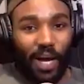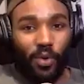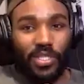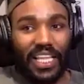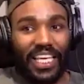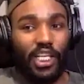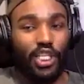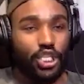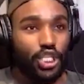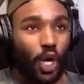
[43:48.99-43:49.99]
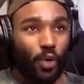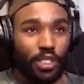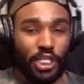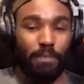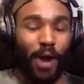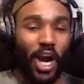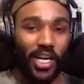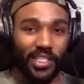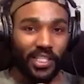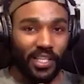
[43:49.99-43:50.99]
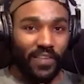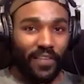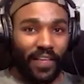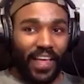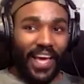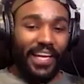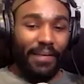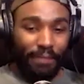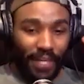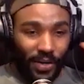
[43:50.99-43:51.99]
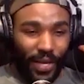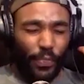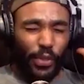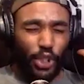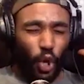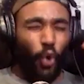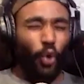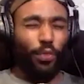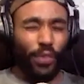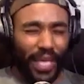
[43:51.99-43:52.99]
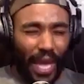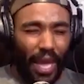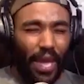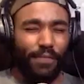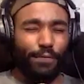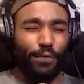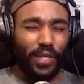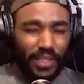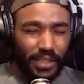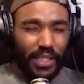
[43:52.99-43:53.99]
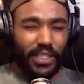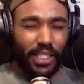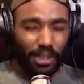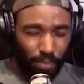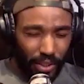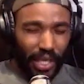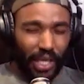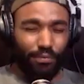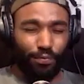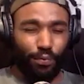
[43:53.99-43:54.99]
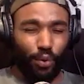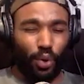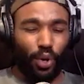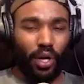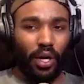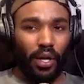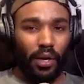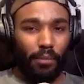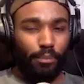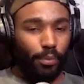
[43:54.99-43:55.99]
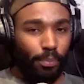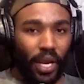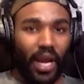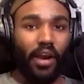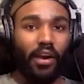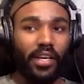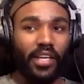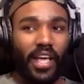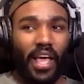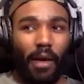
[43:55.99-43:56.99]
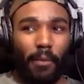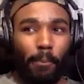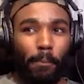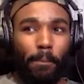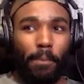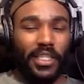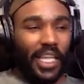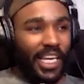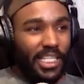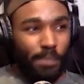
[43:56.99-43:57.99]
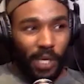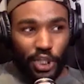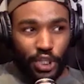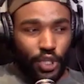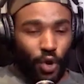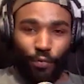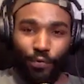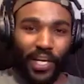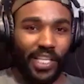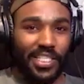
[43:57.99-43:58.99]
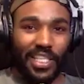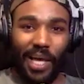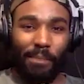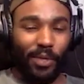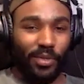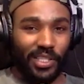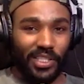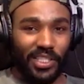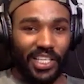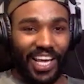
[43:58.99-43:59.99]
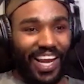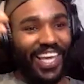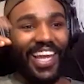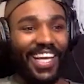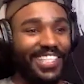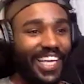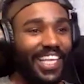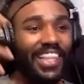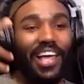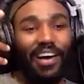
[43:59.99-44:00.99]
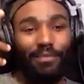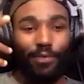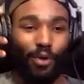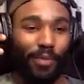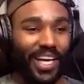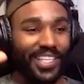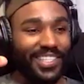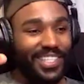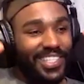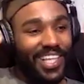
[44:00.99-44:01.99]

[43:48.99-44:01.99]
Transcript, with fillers: how it was like he's so smart and he yeah. figured out this whole thing, every detail planned for, prepared. But then he's being so fucking sloppy with this thing. And I get it. It's like love, romance. It's